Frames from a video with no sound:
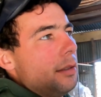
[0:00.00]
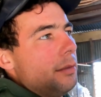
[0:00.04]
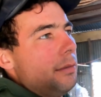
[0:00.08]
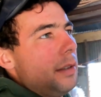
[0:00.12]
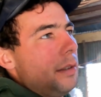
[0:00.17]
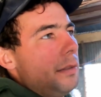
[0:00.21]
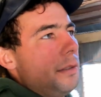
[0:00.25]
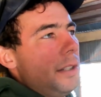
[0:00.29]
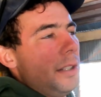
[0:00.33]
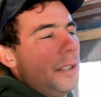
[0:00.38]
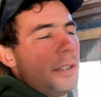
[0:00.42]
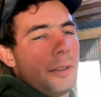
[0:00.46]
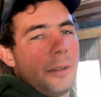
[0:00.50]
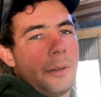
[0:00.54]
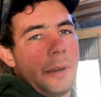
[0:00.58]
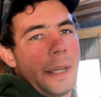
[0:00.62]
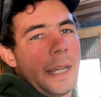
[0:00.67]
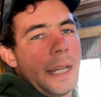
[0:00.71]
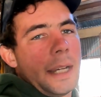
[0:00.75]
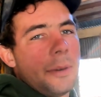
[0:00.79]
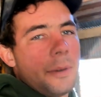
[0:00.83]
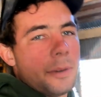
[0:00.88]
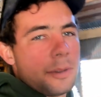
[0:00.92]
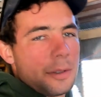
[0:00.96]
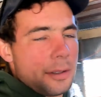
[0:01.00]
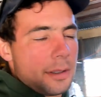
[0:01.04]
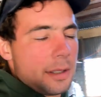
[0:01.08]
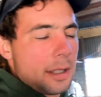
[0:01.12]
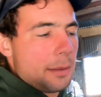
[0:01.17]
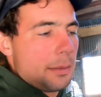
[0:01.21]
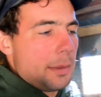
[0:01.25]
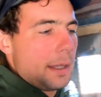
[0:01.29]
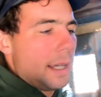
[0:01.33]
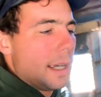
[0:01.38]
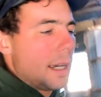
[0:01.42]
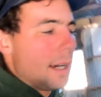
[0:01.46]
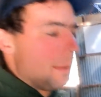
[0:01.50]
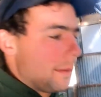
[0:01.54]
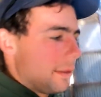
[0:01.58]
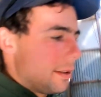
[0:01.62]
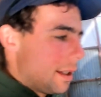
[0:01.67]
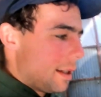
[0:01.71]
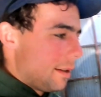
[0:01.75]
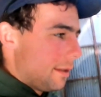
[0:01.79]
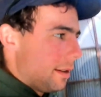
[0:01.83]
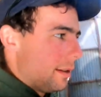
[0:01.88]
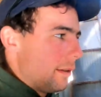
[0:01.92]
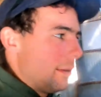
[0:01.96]
52 hours or something after
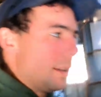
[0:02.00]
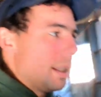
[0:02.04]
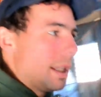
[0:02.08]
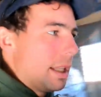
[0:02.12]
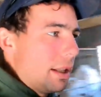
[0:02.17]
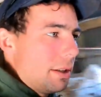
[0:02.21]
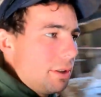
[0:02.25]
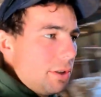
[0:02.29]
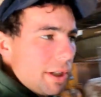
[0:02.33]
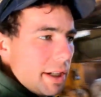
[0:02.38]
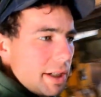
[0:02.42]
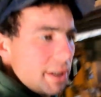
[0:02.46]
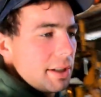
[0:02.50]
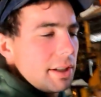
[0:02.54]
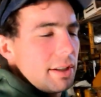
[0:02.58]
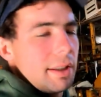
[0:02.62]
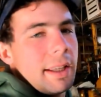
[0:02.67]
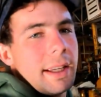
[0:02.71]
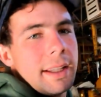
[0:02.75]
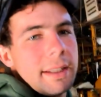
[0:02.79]
they've given that injection,